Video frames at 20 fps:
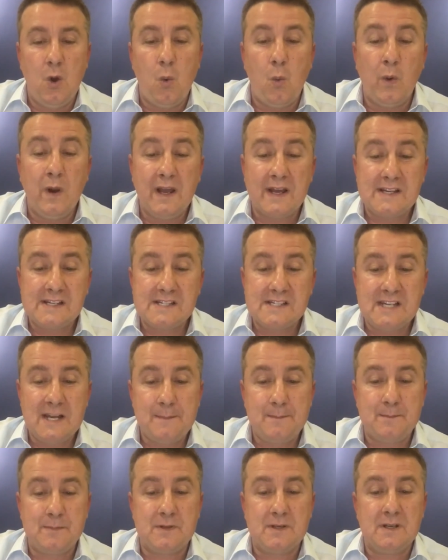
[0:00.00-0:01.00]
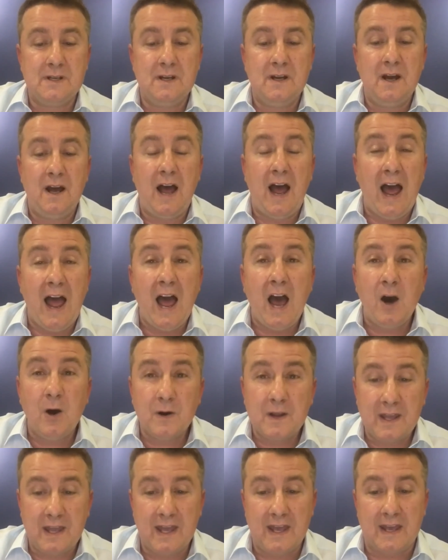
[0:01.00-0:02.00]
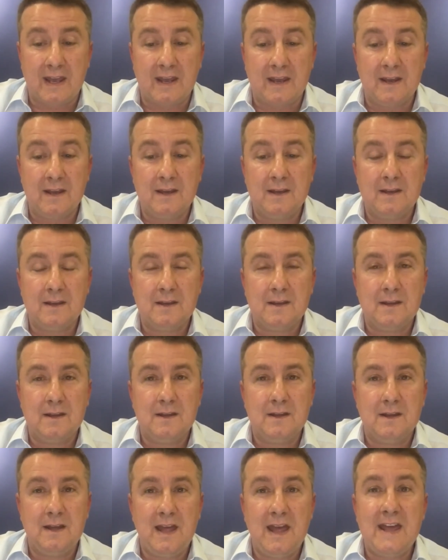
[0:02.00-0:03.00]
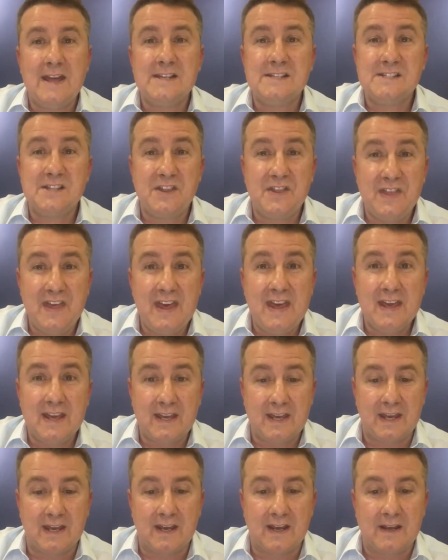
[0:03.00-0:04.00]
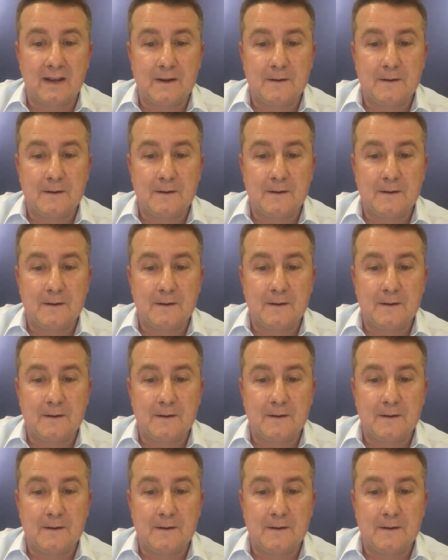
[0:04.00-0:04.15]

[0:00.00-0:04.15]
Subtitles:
will accept our King as their King.